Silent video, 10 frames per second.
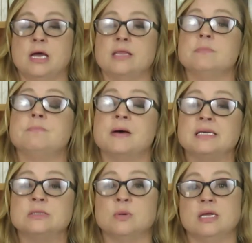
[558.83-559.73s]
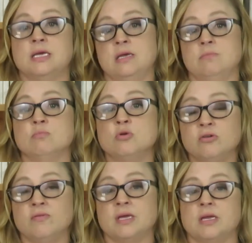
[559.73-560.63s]
And the best way to keep
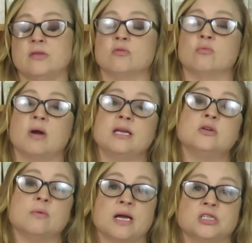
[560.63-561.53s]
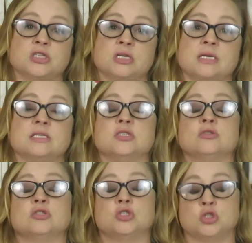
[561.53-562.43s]
moving in the right direction is
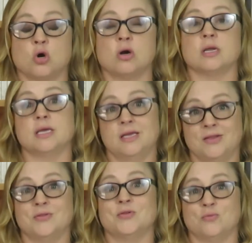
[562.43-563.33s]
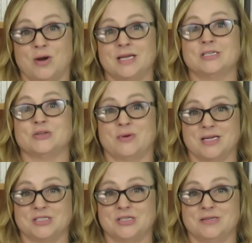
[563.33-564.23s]
to start in the right
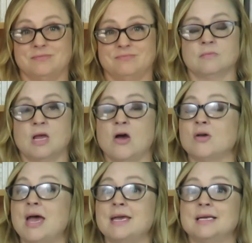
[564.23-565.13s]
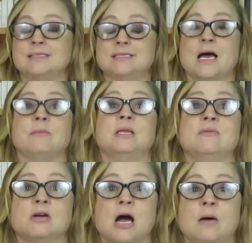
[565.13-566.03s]
direction. Okay, it's time to
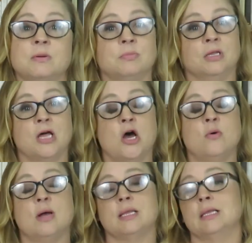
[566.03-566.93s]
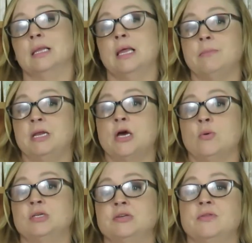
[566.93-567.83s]
leave a comment below and let me
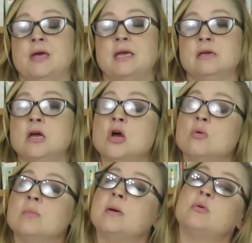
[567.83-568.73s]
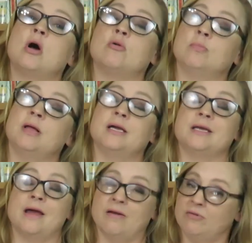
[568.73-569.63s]
know what you think. Remember, I'll reply
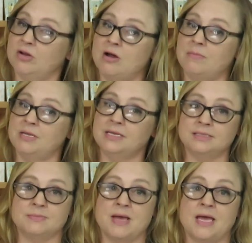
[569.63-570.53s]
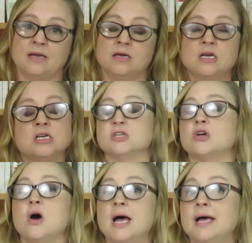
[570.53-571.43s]
to every comment that's made. So
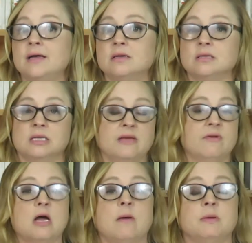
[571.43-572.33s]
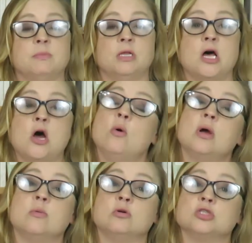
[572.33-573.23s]
go ahead, leave a comment below,
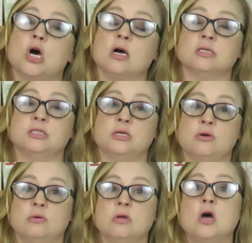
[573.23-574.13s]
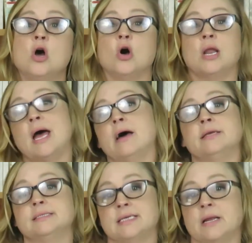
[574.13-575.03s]
and we'll talk soon on how
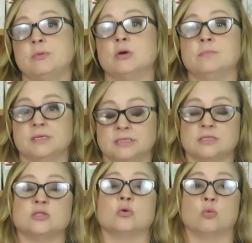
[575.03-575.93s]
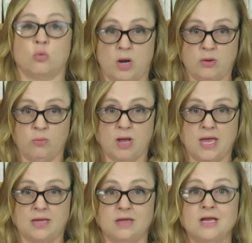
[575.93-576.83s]
to set up your business the right
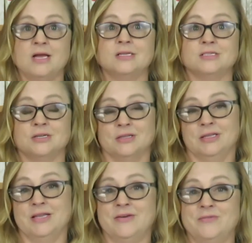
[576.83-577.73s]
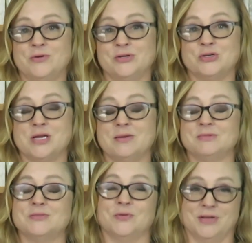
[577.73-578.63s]
way to live your
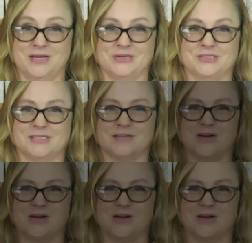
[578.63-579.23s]
dreams for years to